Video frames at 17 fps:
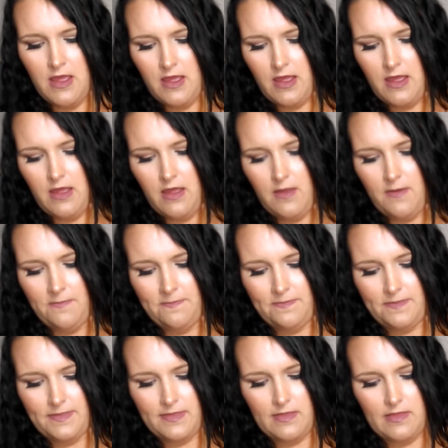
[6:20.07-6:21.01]

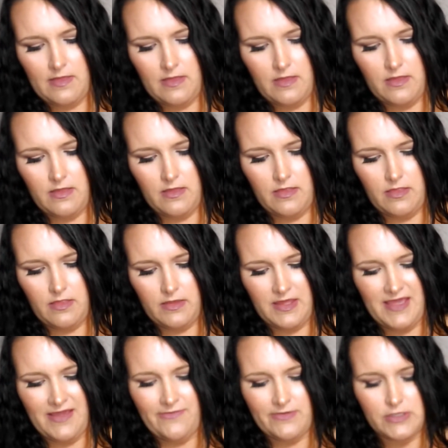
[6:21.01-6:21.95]

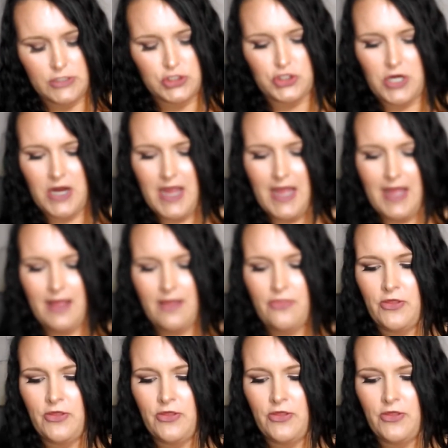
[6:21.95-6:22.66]
Give it a try.